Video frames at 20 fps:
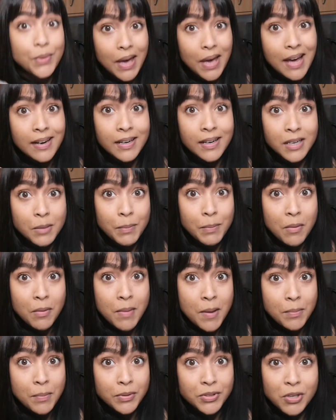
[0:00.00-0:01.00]
can add a bit of
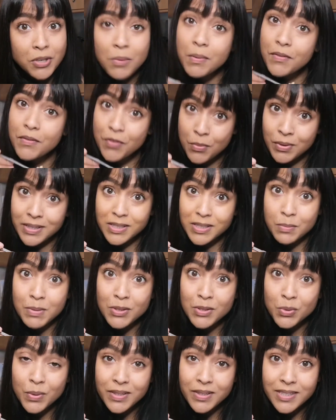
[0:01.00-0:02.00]
maple syrup if you want it to be
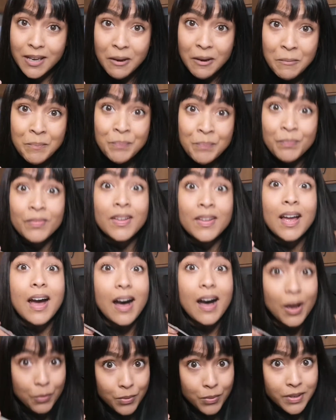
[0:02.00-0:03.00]
sweeter.
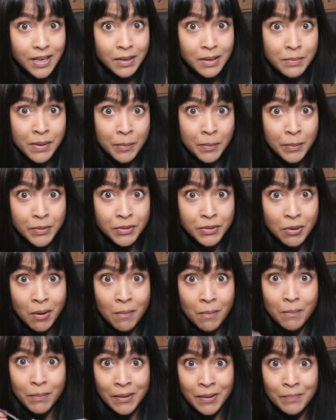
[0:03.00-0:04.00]
I would add maple
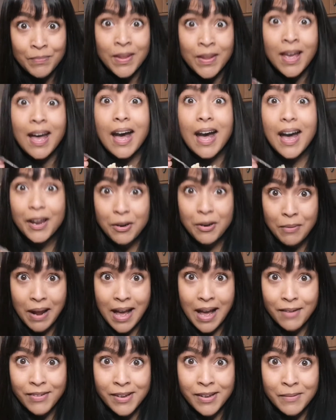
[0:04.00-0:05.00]
syrup, but I don't
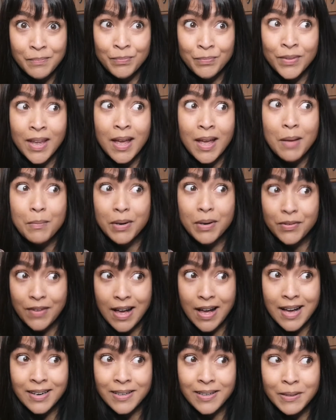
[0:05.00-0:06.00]
have it. But if I
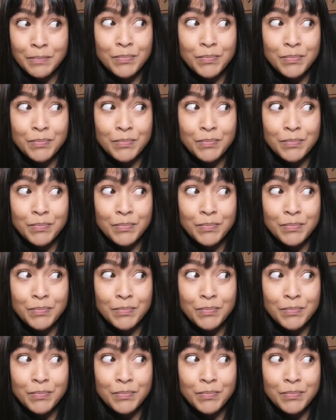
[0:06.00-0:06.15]
had it,